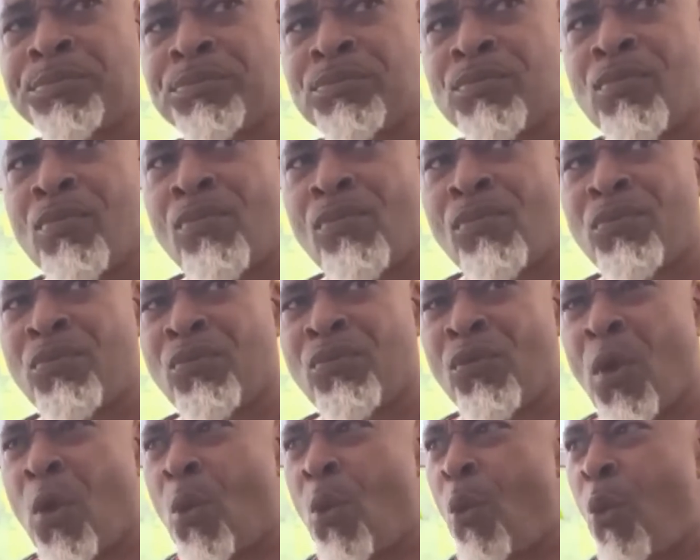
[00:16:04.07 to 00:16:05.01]
might be the
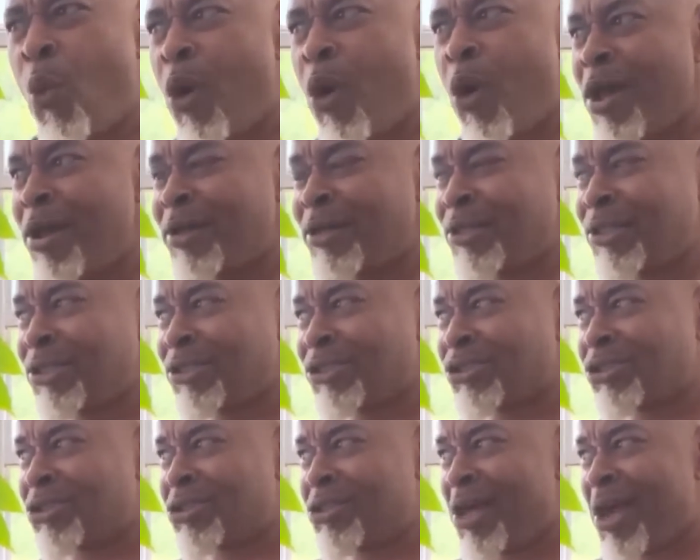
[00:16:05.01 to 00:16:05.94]
best honey ever tasted
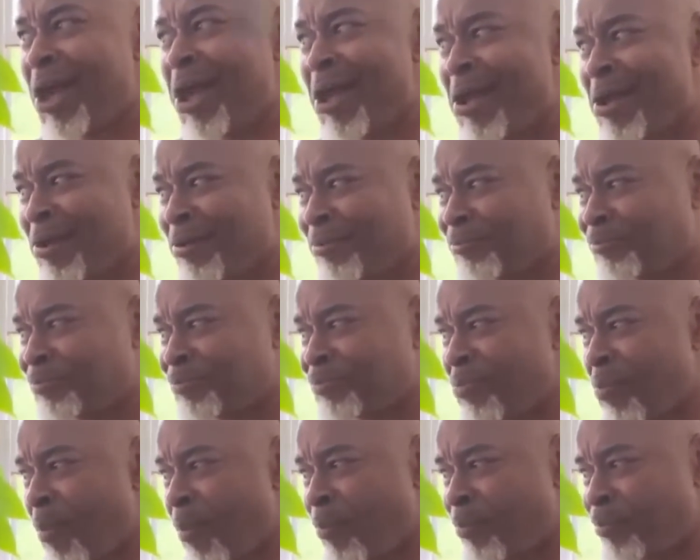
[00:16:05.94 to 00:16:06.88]
in my life. That?
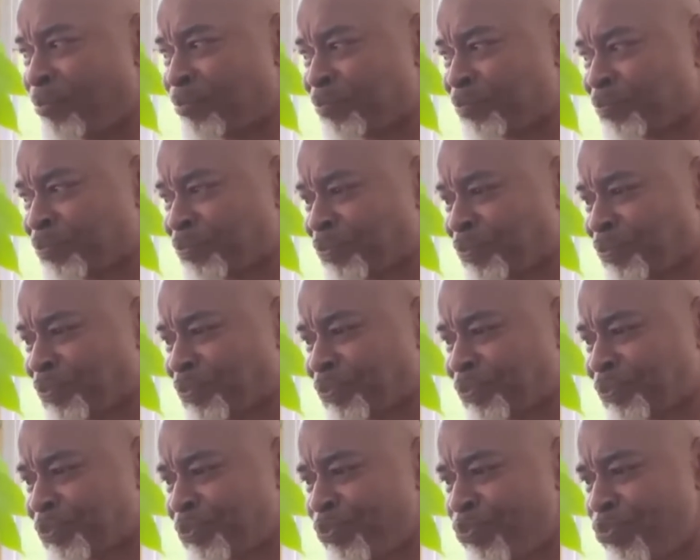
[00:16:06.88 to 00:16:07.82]
I don't know what the
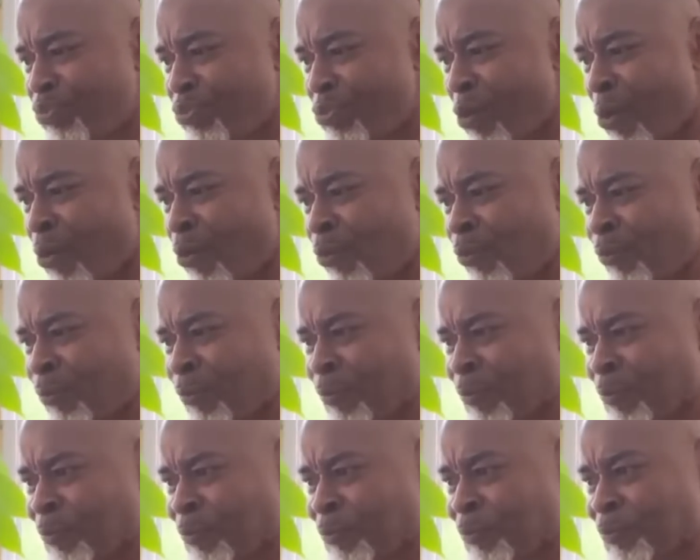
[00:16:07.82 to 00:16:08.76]
heck that, that
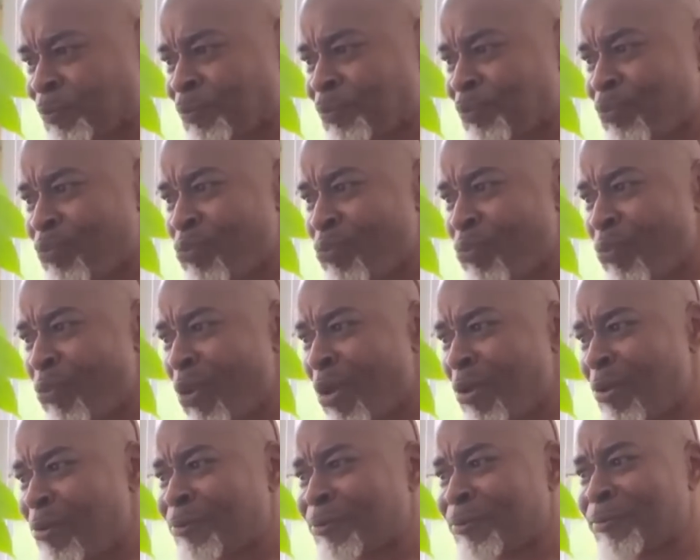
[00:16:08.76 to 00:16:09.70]
flavor was. It
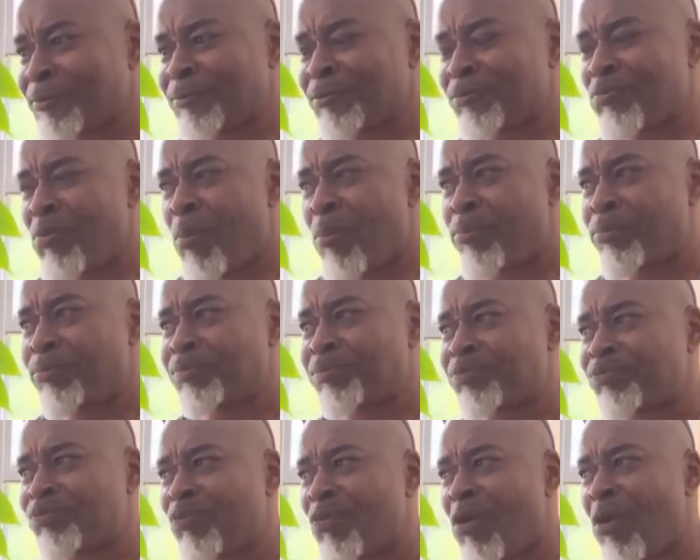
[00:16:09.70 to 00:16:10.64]
was almost like
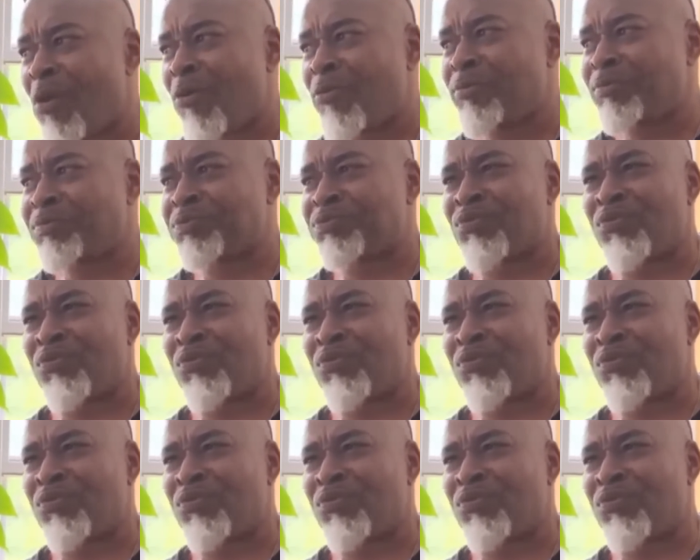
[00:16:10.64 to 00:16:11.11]
mm.